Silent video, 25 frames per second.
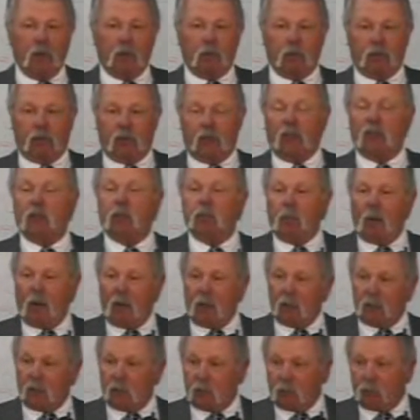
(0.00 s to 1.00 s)
There were 6
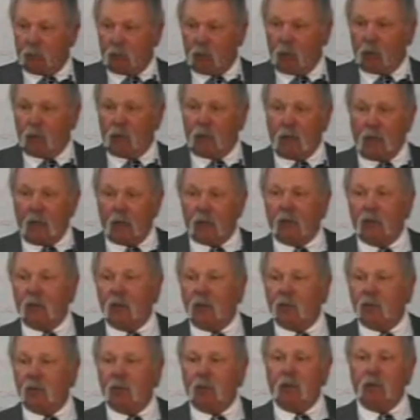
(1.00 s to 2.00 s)
bodies that floated out
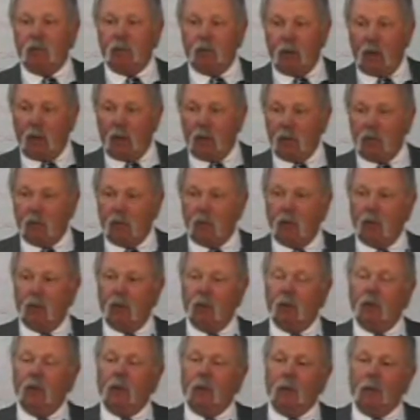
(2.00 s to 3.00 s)
they never did find.
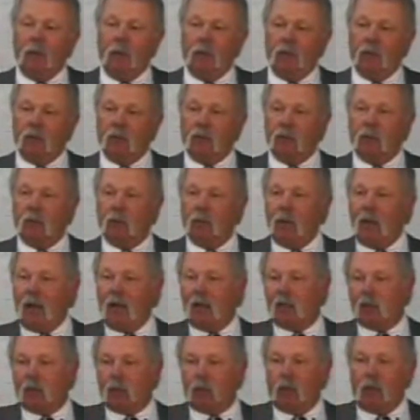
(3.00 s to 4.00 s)
And there was a
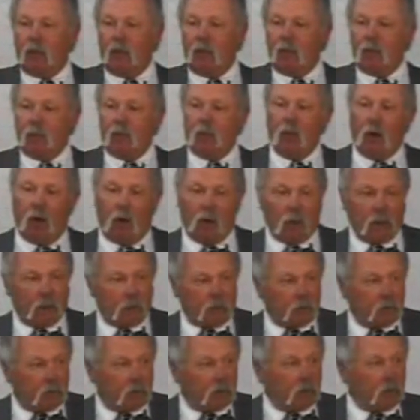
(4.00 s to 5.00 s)
mass grave in
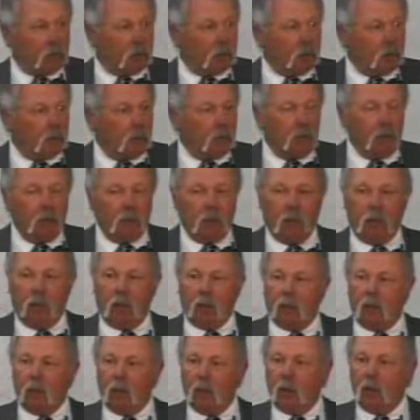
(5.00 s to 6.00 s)
Arlington
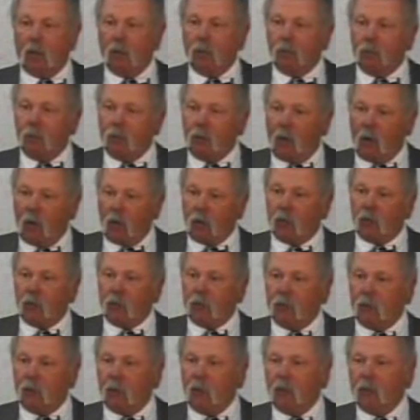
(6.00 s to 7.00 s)

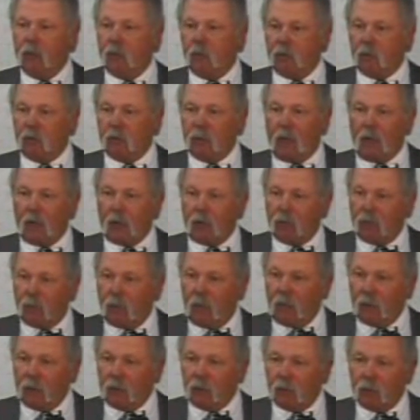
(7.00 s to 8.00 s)
honoring their
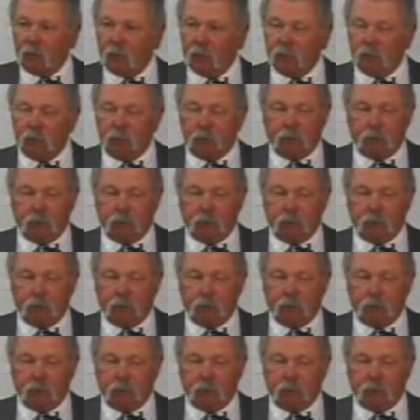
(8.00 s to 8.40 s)
sacrifice.